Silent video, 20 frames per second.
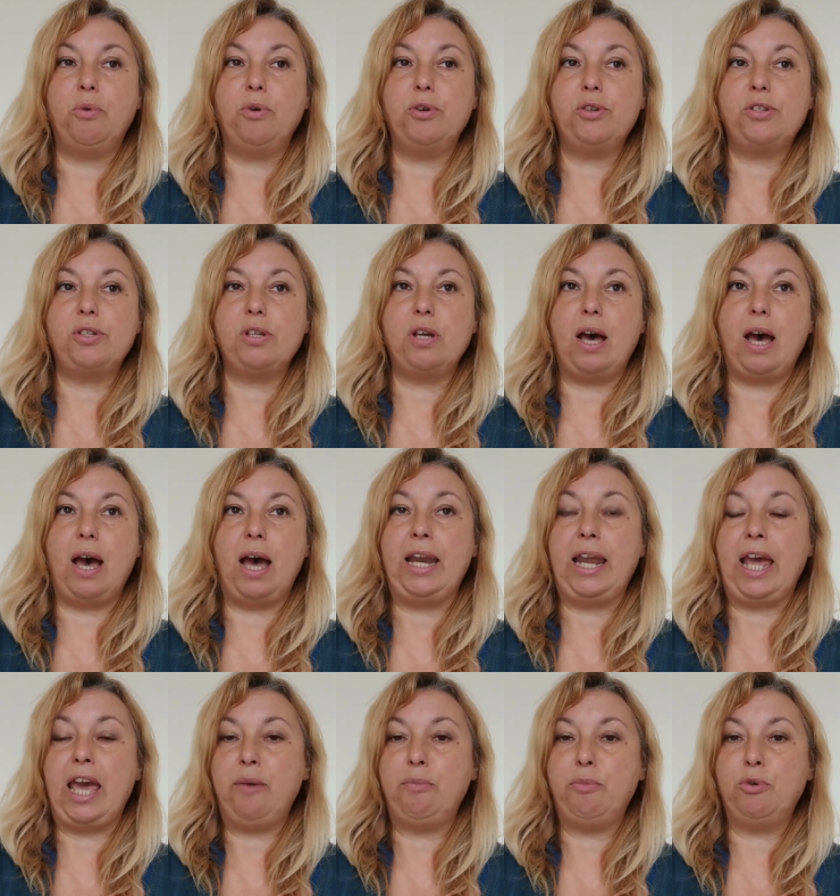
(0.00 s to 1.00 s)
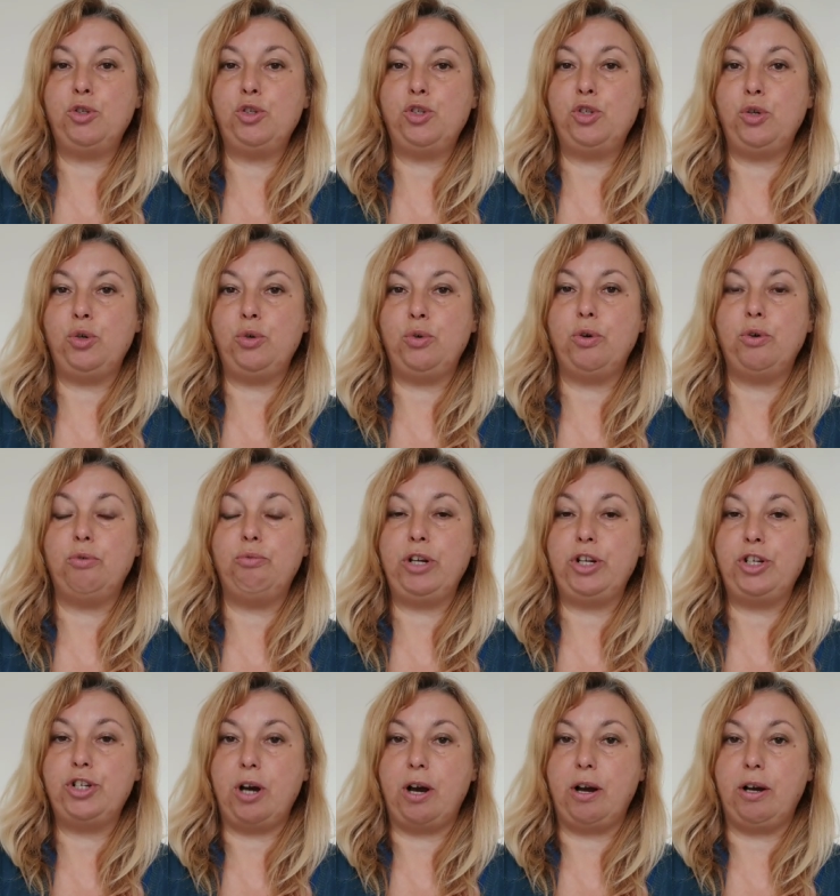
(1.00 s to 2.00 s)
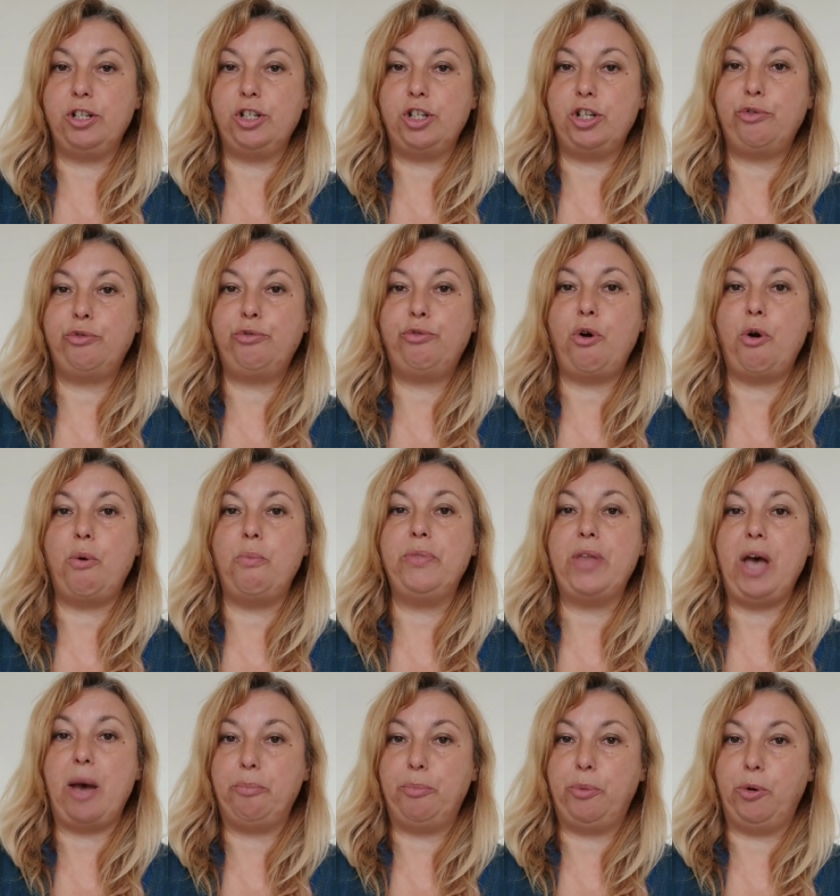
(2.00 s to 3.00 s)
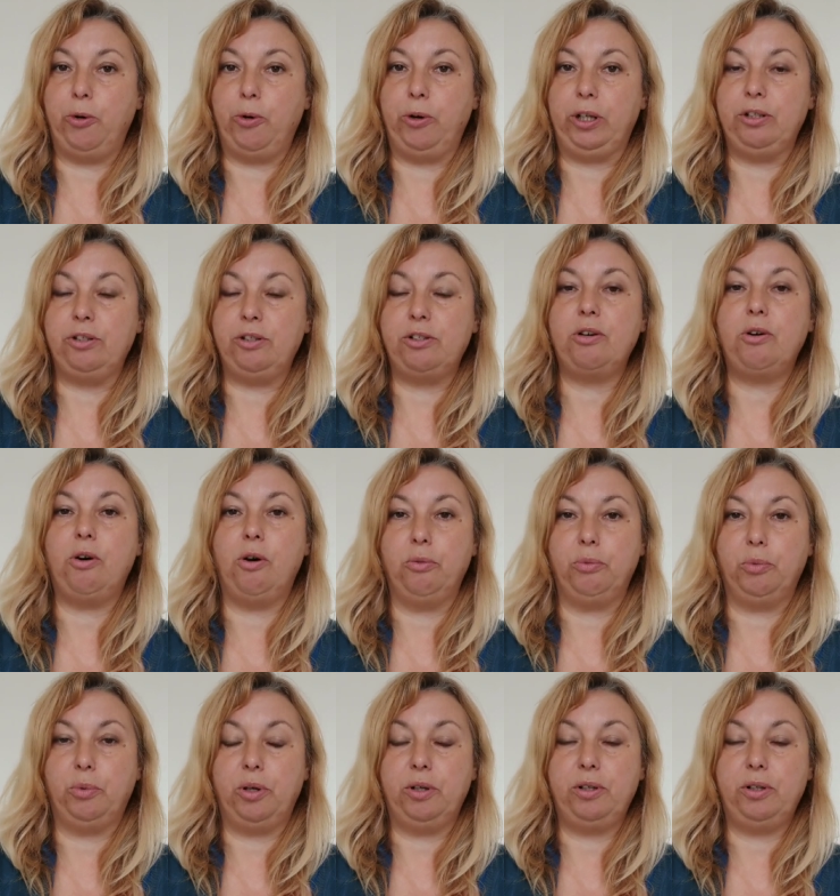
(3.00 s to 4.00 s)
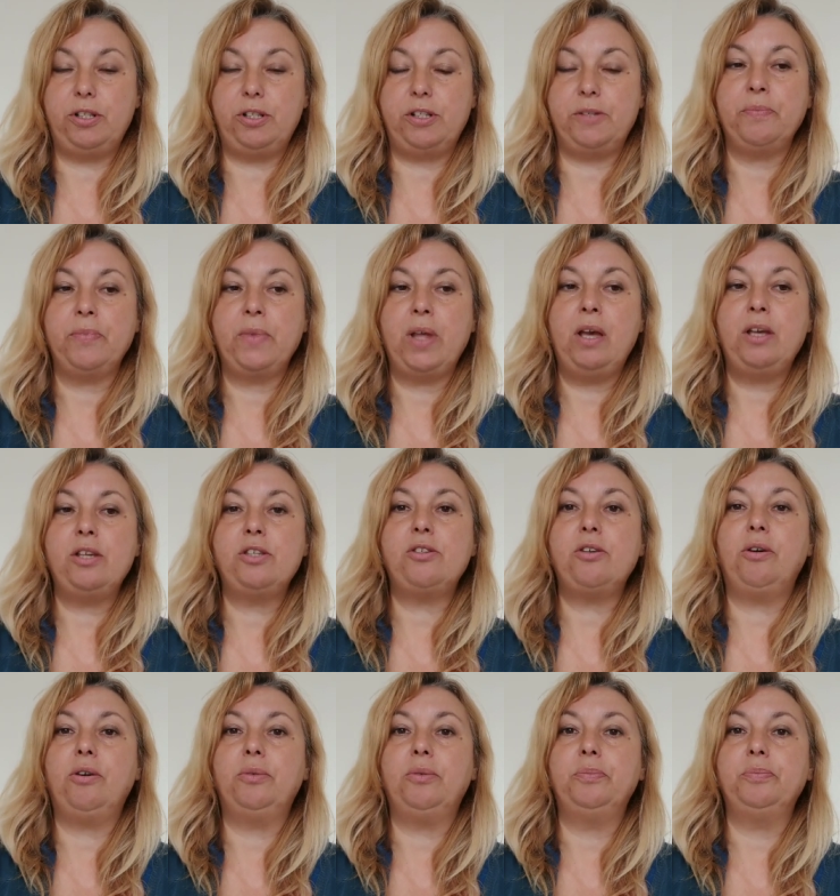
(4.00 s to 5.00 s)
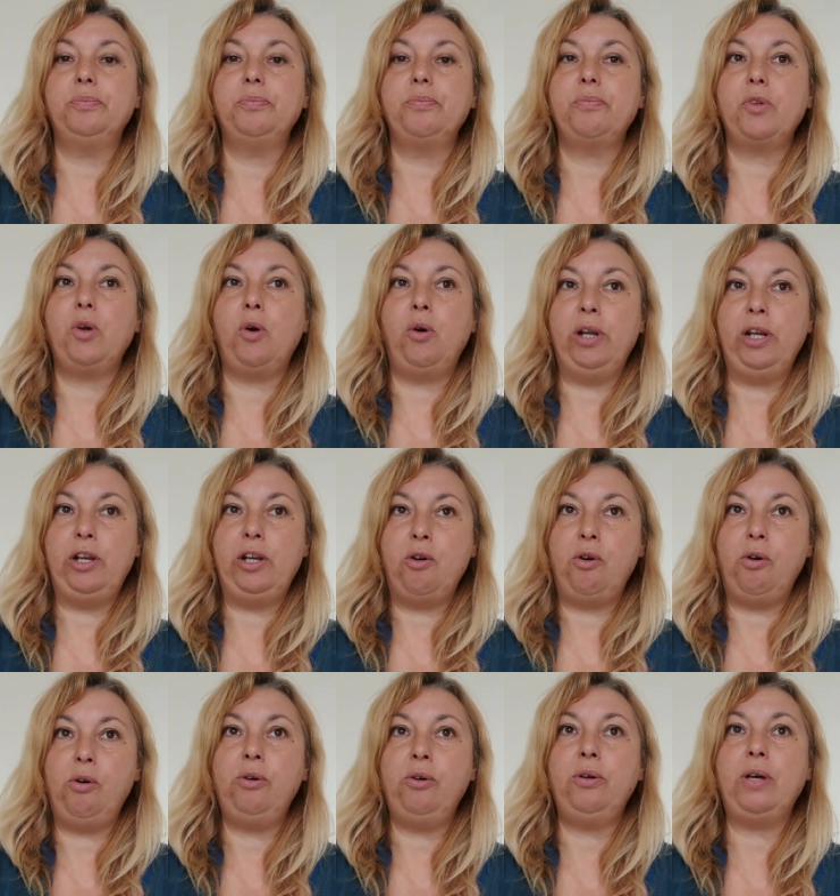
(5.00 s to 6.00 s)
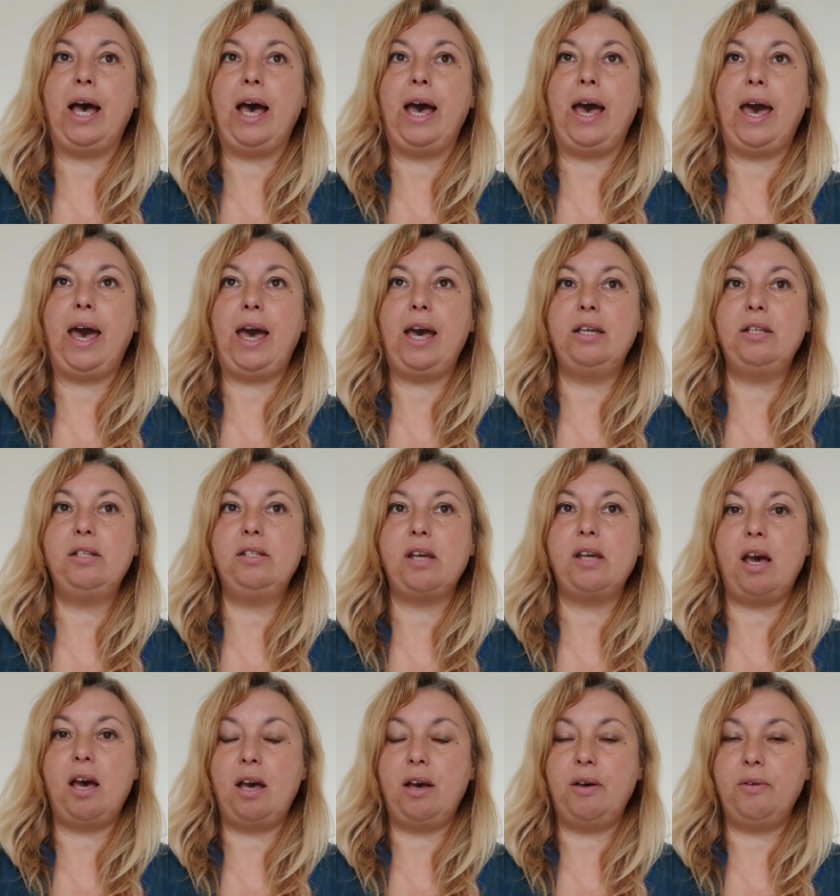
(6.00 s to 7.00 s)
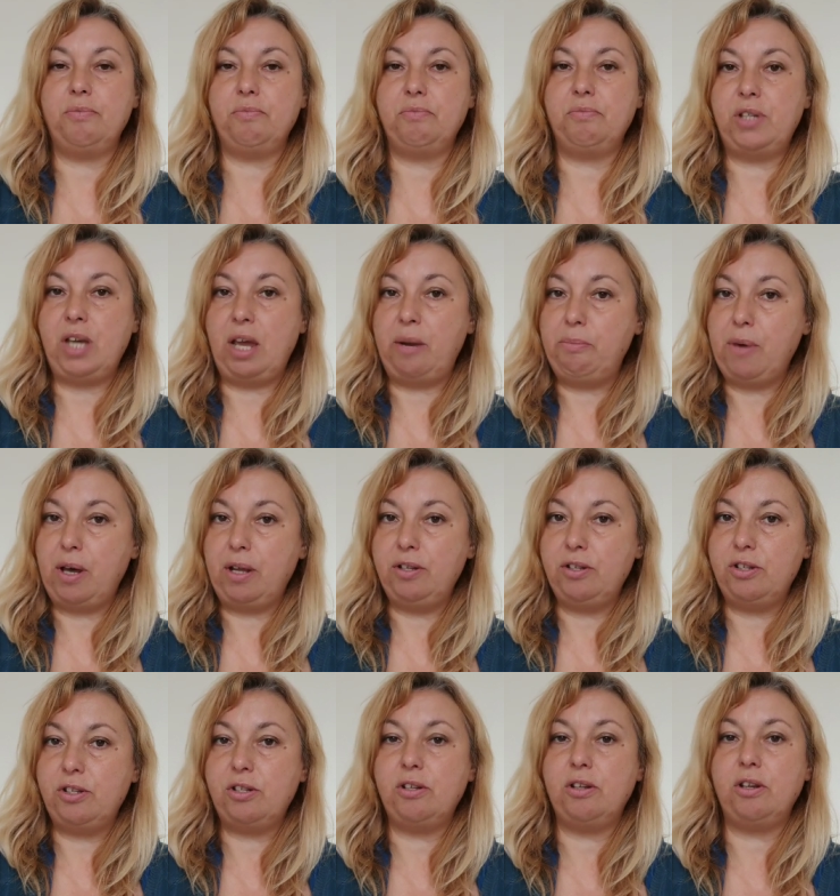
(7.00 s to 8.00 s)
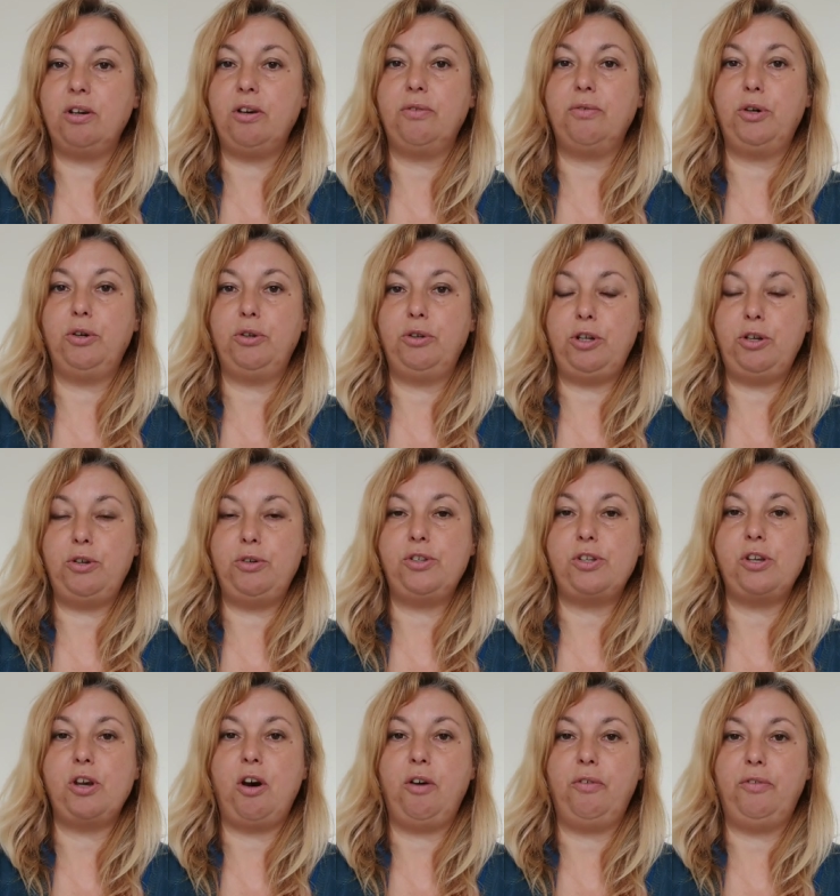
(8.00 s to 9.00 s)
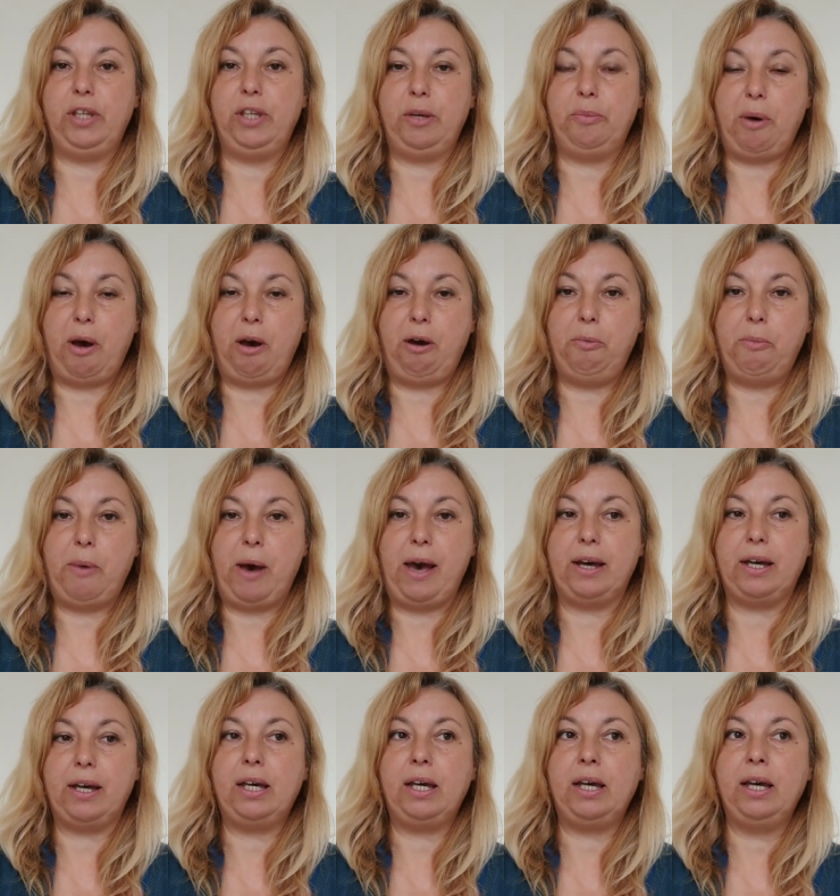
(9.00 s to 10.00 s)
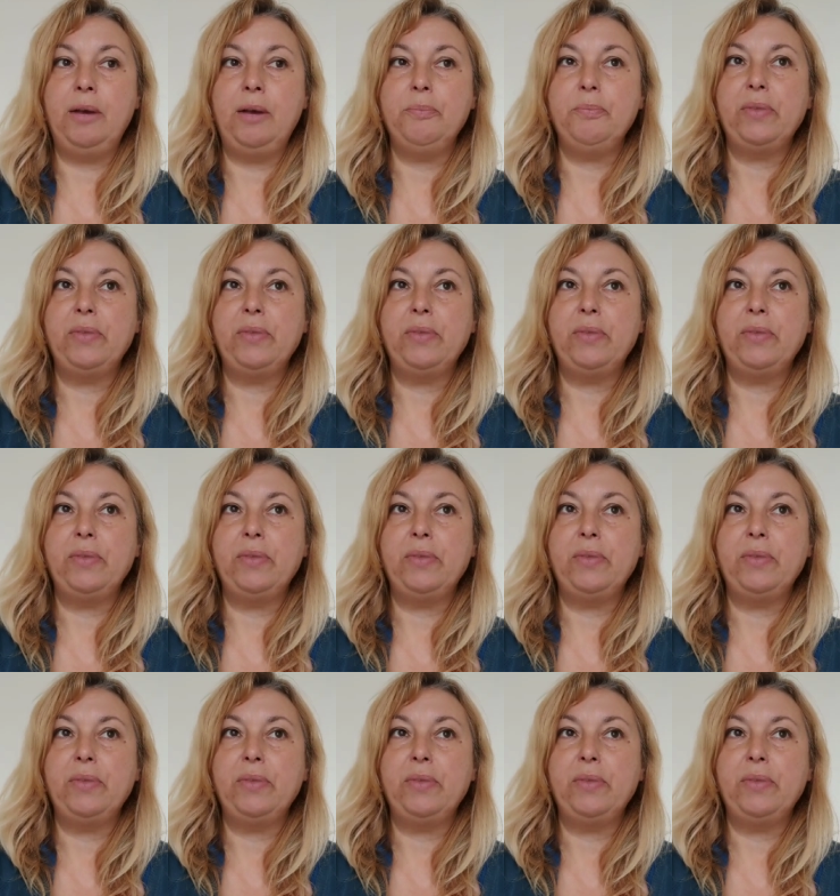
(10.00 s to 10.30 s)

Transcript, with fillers: was unable to recharge from that point onwards. So all in all, I had uh, 10 months of good use of the power bank.